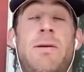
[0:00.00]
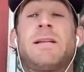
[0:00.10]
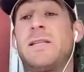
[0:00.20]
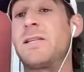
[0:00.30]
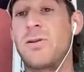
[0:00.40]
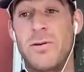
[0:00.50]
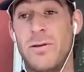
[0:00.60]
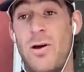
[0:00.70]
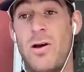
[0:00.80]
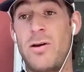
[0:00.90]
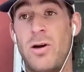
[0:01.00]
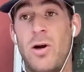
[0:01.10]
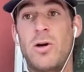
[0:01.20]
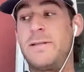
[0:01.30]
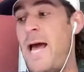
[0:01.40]
sister-in-law,
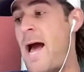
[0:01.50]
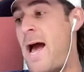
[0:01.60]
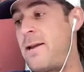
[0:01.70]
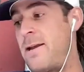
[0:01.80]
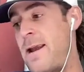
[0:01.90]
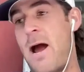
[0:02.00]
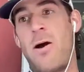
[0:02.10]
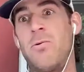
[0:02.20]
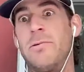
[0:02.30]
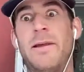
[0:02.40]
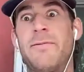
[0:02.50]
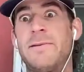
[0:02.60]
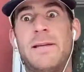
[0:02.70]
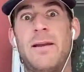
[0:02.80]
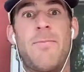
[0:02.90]
her dad now
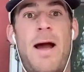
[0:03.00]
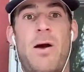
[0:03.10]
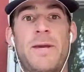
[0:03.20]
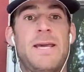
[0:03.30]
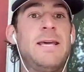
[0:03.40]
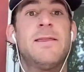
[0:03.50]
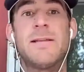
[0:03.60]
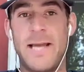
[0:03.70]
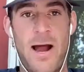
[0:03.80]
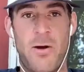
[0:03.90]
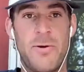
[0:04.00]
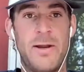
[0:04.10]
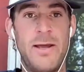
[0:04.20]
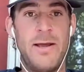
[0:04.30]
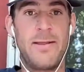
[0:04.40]
lives in Maui, in the town
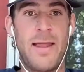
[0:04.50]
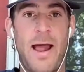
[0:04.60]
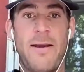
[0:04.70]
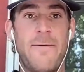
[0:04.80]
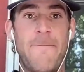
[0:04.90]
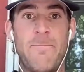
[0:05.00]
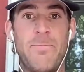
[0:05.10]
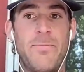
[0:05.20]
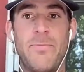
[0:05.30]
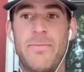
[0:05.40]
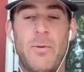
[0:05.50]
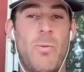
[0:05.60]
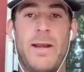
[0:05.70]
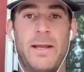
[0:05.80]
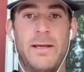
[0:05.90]
that the
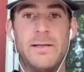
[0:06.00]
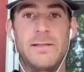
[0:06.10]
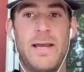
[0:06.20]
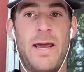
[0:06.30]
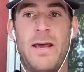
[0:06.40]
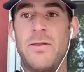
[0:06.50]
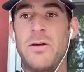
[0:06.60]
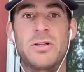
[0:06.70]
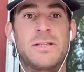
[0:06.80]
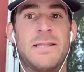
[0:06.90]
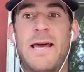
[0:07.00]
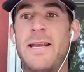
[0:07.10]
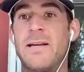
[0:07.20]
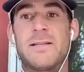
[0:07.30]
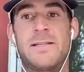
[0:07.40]
wedding is, and they're just
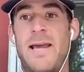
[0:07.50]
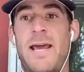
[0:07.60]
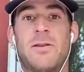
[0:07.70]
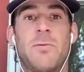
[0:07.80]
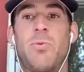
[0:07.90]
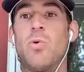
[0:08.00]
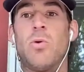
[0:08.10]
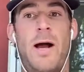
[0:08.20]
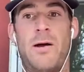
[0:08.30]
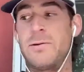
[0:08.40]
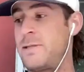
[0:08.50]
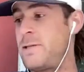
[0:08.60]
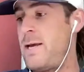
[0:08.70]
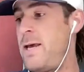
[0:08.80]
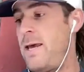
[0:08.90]
letting us stay at their pool house.
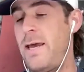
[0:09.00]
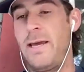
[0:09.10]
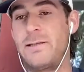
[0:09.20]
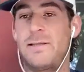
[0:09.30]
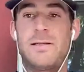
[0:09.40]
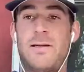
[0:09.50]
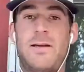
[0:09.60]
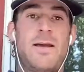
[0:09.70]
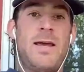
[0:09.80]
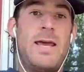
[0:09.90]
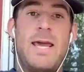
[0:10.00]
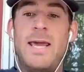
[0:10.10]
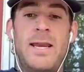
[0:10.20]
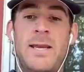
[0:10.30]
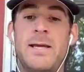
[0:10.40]
It's
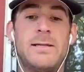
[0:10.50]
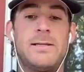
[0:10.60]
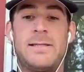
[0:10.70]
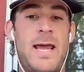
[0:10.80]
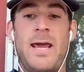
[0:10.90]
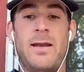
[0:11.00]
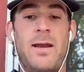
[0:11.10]
insane.